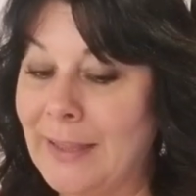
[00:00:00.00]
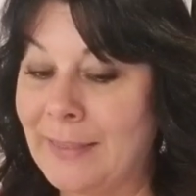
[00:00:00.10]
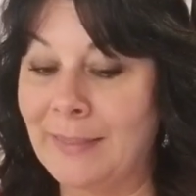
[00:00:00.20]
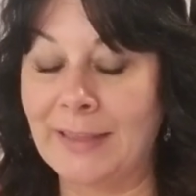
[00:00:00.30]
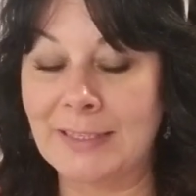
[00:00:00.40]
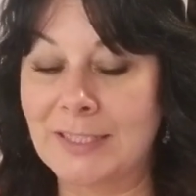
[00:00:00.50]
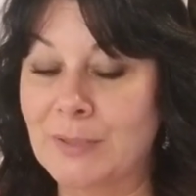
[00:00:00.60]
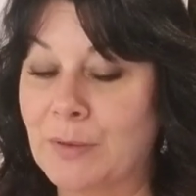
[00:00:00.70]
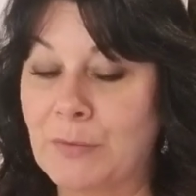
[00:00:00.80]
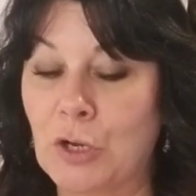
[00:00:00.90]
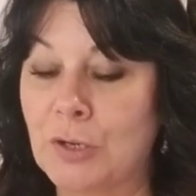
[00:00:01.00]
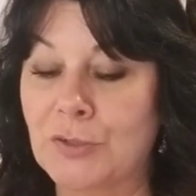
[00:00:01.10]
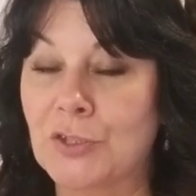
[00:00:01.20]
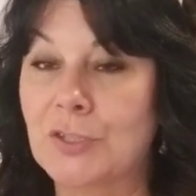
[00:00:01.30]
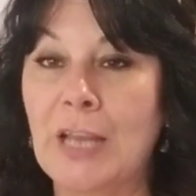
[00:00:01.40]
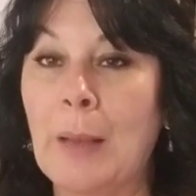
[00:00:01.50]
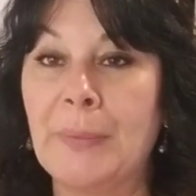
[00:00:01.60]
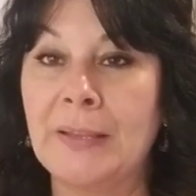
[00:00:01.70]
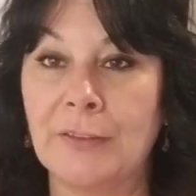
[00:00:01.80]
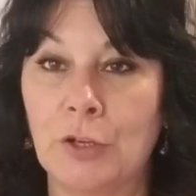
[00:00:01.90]
that's
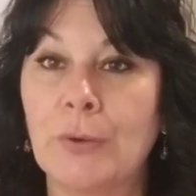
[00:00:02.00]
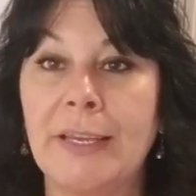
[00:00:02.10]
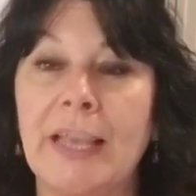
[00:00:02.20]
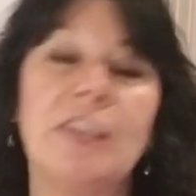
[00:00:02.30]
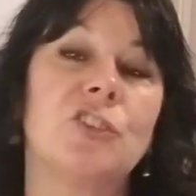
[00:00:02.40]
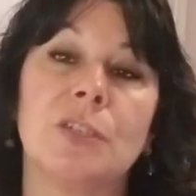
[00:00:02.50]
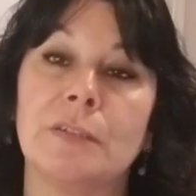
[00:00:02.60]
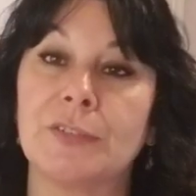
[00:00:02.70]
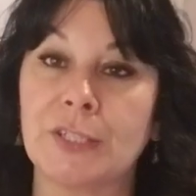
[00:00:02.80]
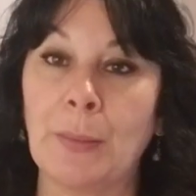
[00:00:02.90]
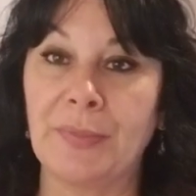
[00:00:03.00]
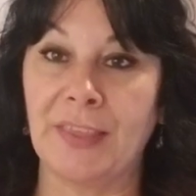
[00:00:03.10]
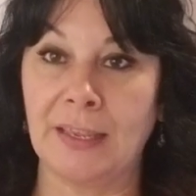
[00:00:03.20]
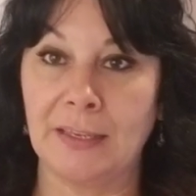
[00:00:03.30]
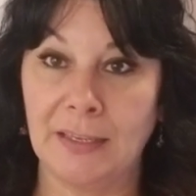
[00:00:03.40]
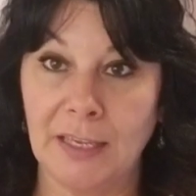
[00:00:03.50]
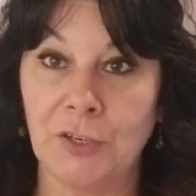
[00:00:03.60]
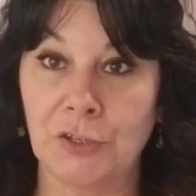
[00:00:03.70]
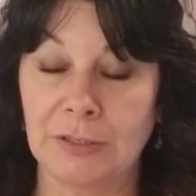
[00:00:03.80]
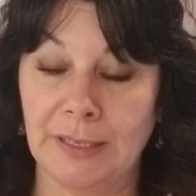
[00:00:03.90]
stopping the creation of something
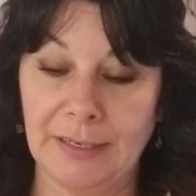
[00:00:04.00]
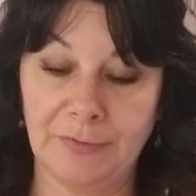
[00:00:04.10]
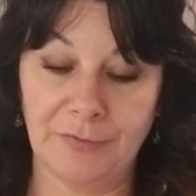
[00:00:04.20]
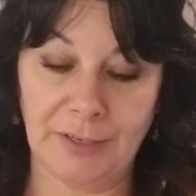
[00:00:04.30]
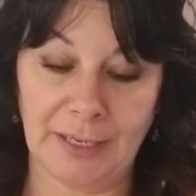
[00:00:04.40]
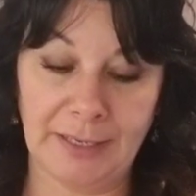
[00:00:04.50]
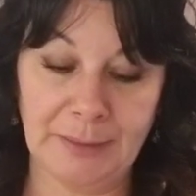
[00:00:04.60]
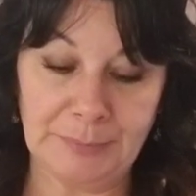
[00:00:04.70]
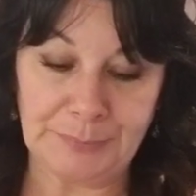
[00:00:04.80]
in your life, okay?